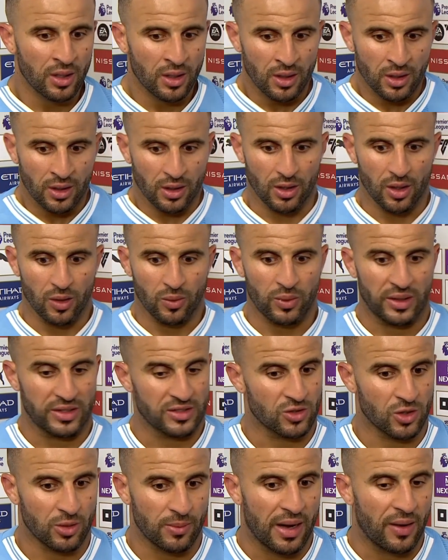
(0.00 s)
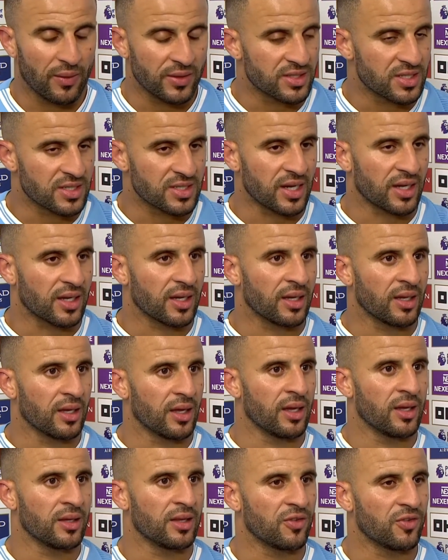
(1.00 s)
you know, it's come out. It's
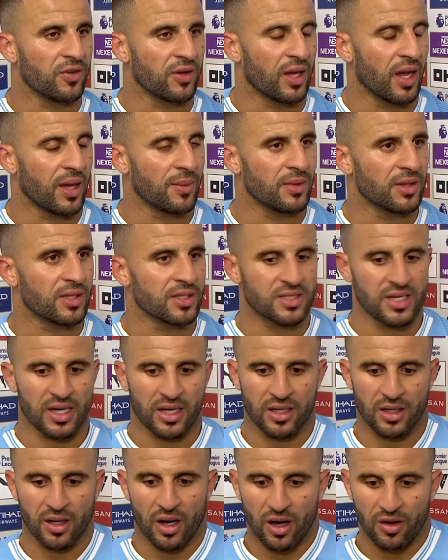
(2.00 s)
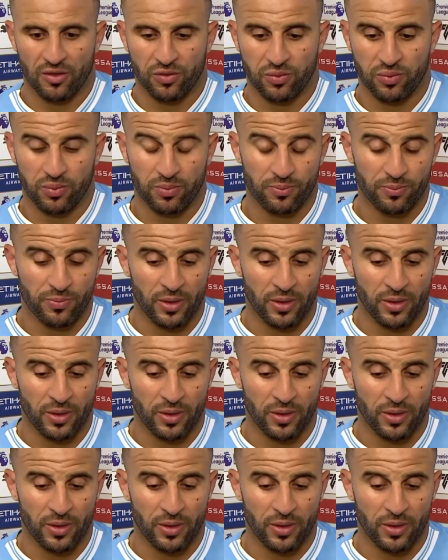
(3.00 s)
a different game in the second half.